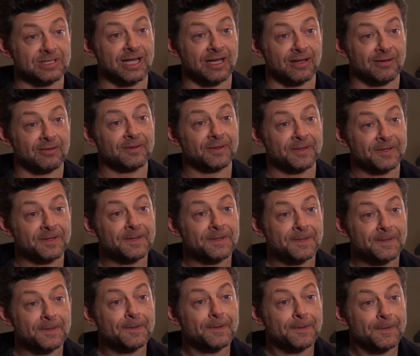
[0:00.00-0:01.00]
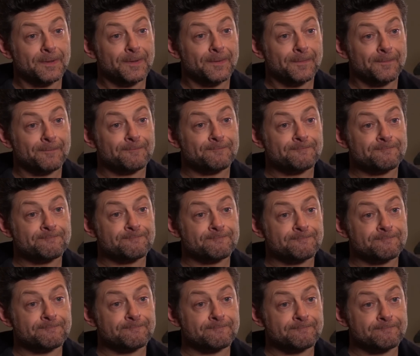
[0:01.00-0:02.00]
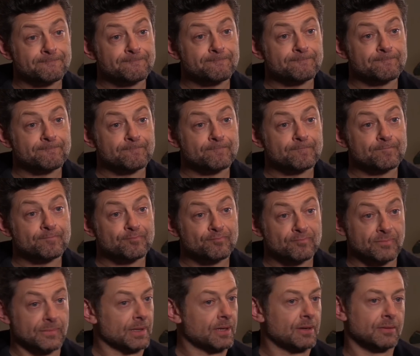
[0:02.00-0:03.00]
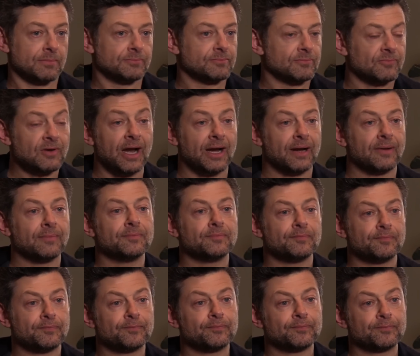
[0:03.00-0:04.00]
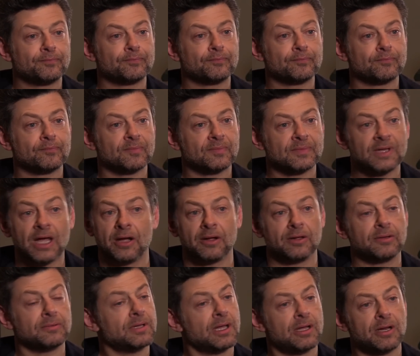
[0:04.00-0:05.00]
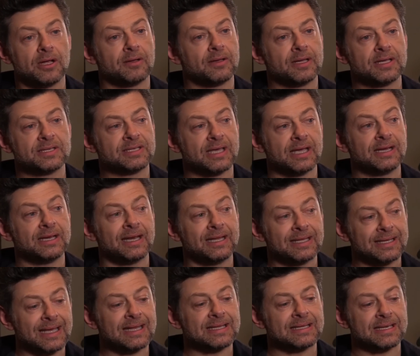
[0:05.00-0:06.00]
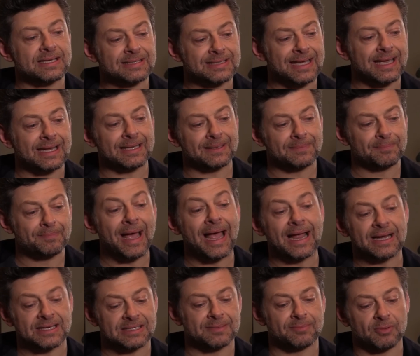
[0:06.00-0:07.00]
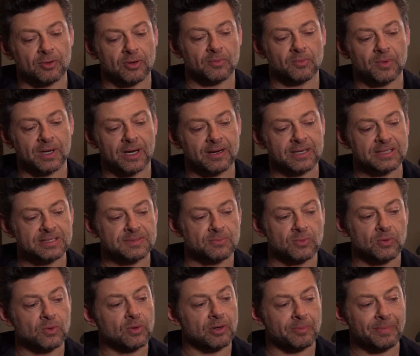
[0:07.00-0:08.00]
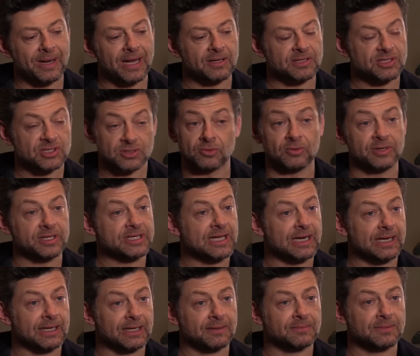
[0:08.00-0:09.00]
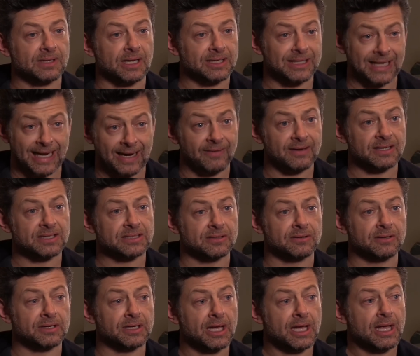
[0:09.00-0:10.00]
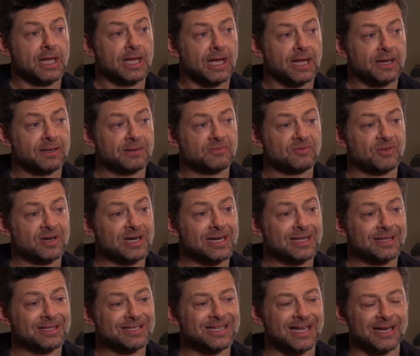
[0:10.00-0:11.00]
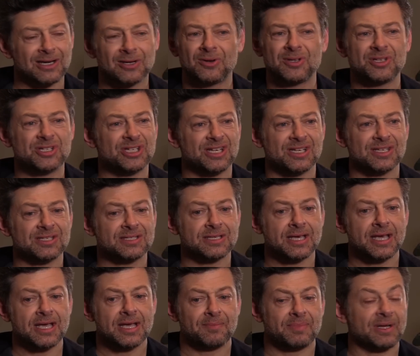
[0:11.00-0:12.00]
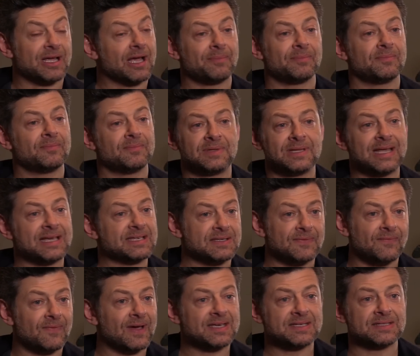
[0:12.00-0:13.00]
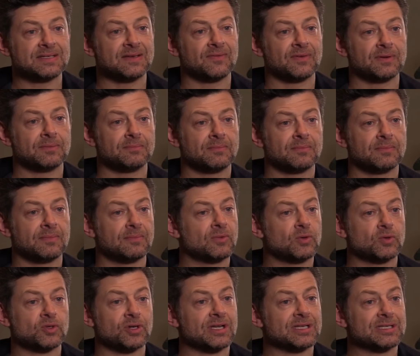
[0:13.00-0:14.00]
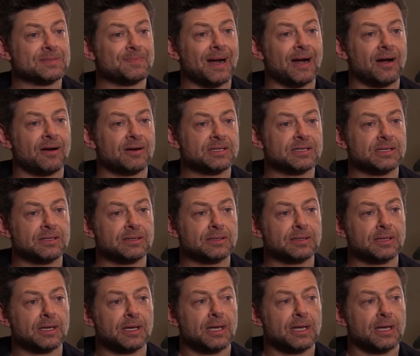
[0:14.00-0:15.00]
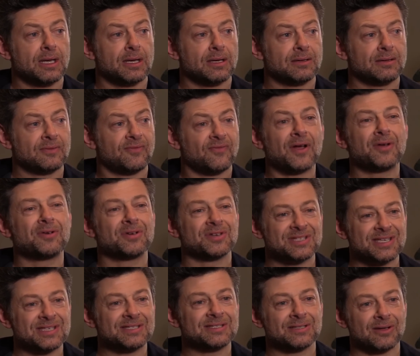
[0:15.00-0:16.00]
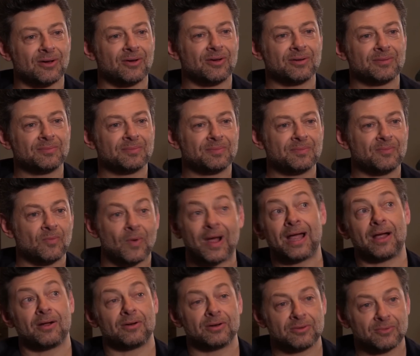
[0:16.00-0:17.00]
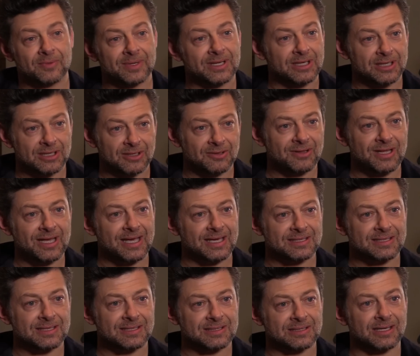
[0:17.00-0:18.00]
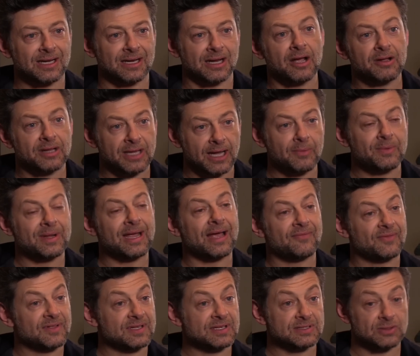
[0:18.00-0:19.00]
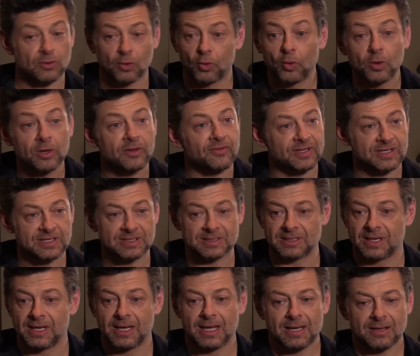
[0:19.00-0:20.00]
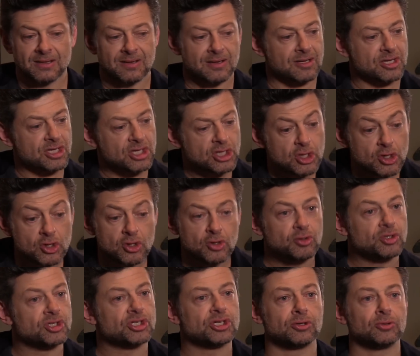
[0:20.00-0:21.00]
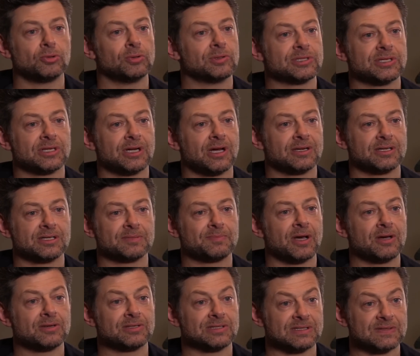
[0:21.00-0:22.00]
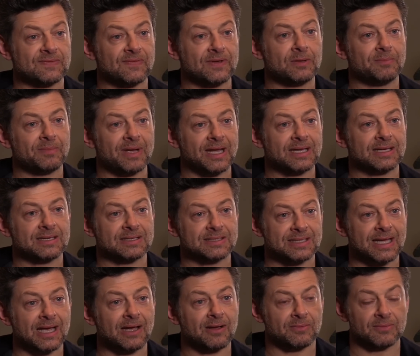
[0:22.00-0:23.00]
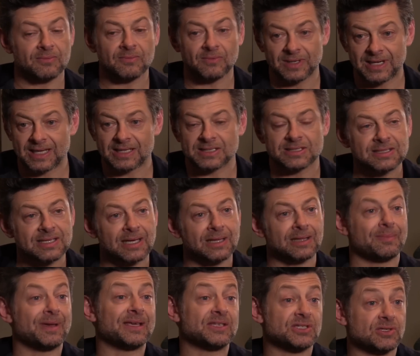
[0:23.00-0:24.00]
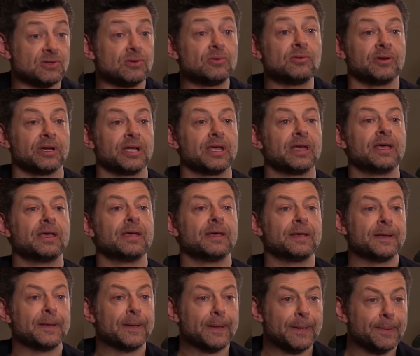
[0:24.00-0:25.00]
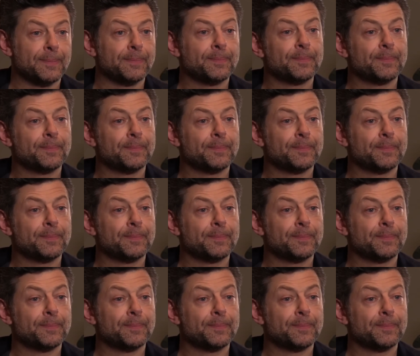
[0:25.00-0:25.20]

Well, now. The way people use C G now, you know, on independent films and little movies, right. like no one thinks about it anymore. No. No, no. It's and, and it get, it's getting back to the point where it's more about storytelling and, and character, and and really the technology has become less invasive and more transparent, and the focus isn't on wow, look, we can do this. It's like okay, we have these all of these huge tools at our disposal as filmmakers now. Well, let's tell the best story. Mm.